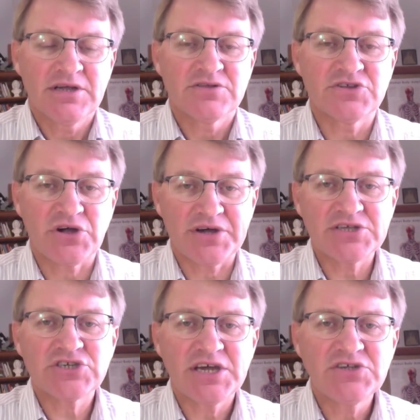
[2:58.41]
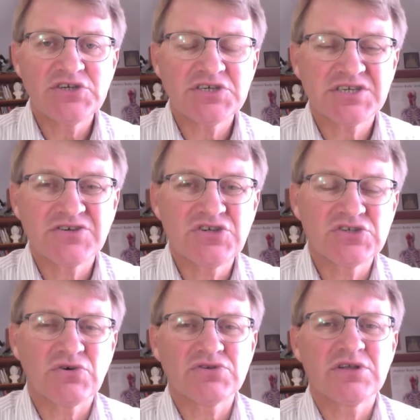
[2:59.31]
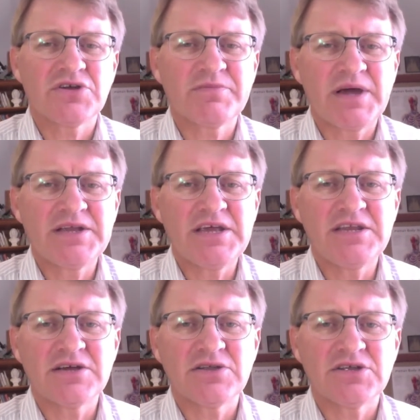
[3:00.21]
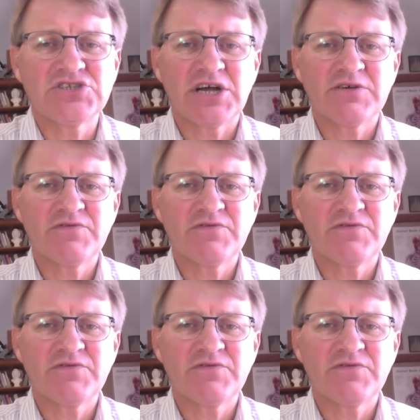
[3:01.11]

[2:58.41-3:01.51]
the diet changes, because you talked a lot about eating a lot of junk